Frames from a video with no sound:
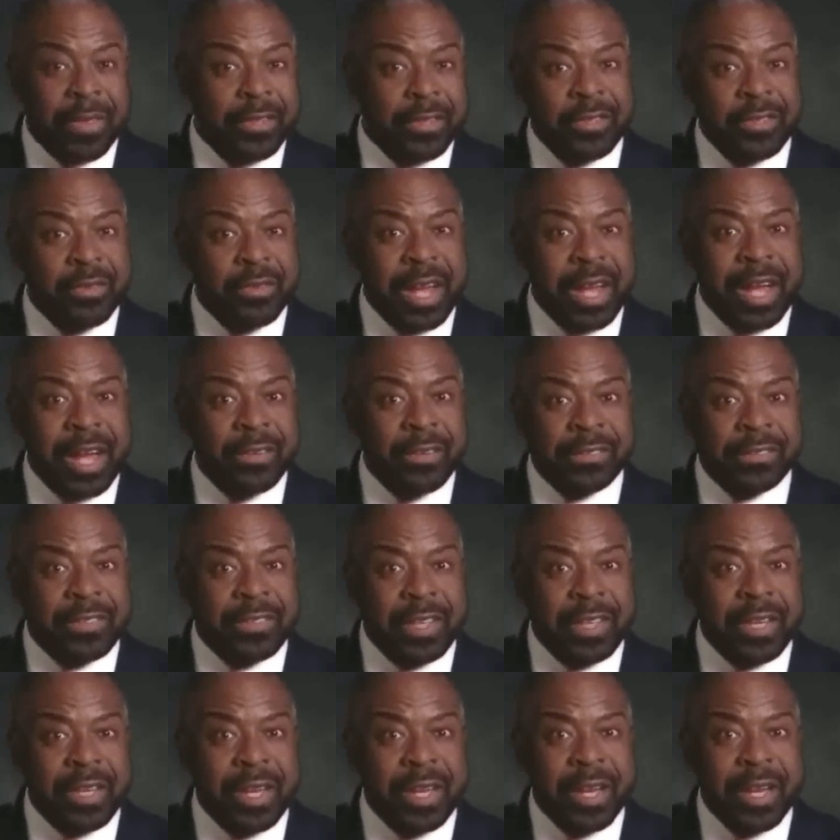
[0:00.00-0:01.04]
that you now
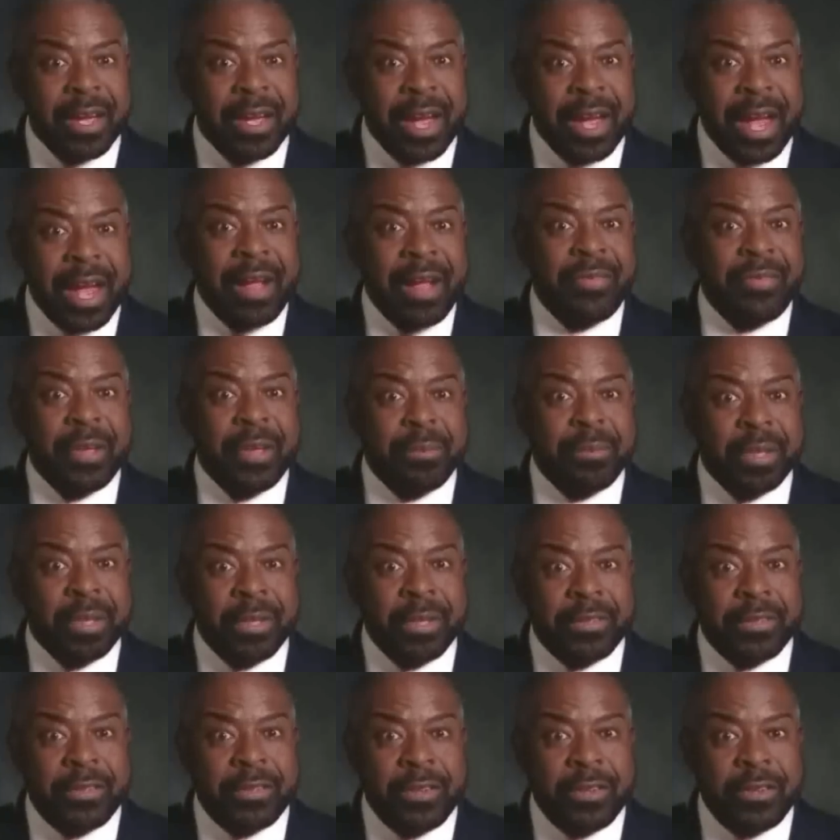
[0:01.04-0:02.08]
see had the
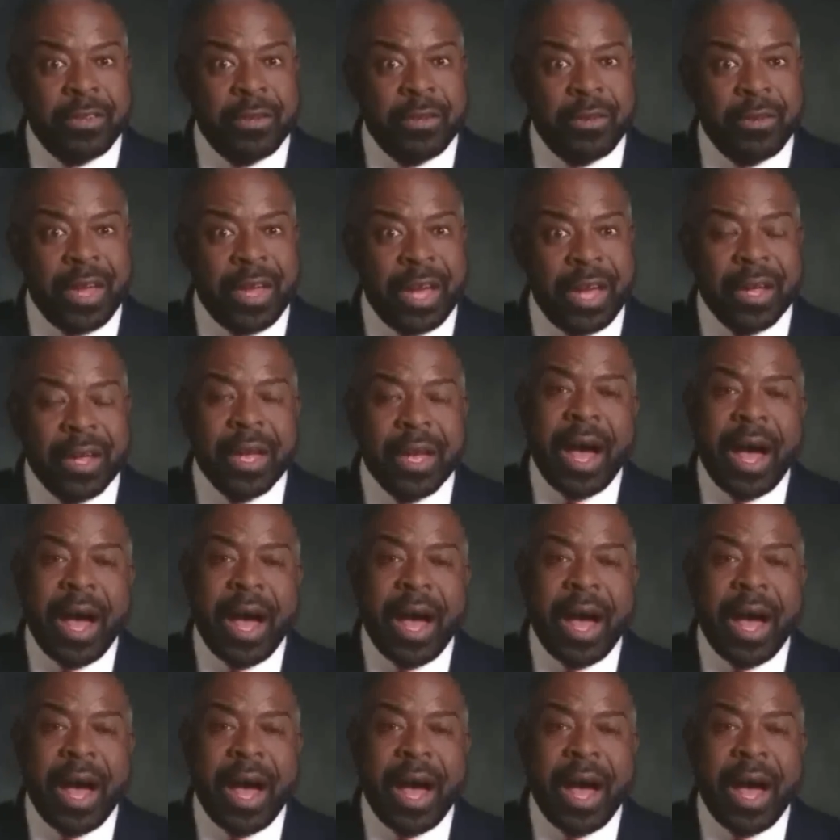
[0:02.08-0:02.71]
ability to do that.